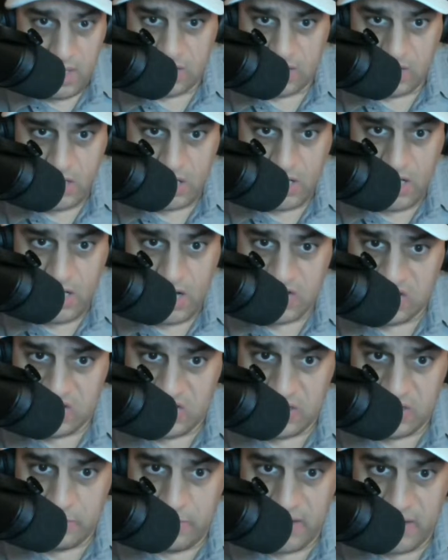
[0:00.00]
as Kirk
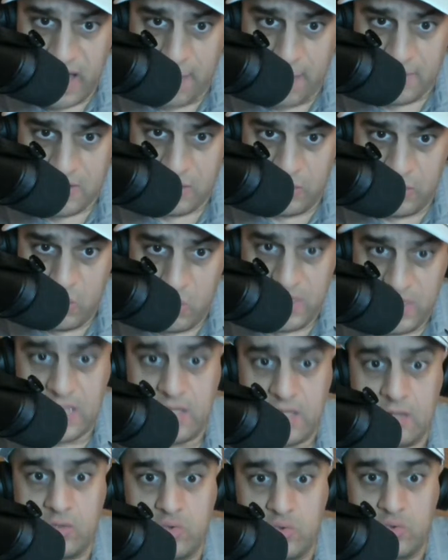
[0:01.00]
Cousins has just been
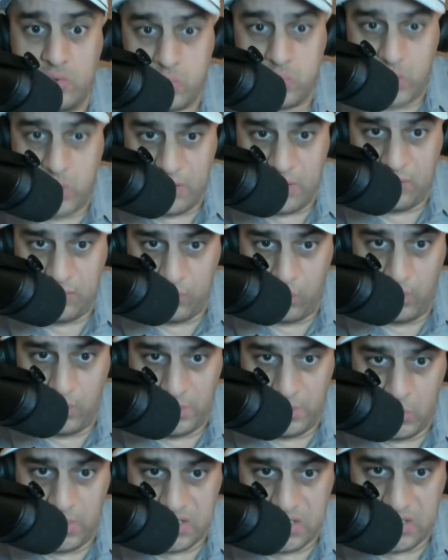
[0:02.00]
absolutely dreadful
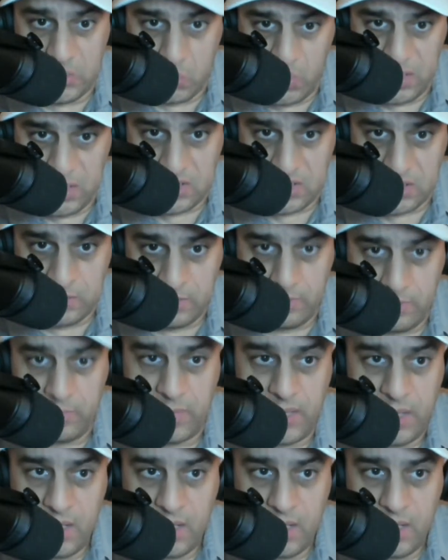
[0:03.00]
in recent weeks.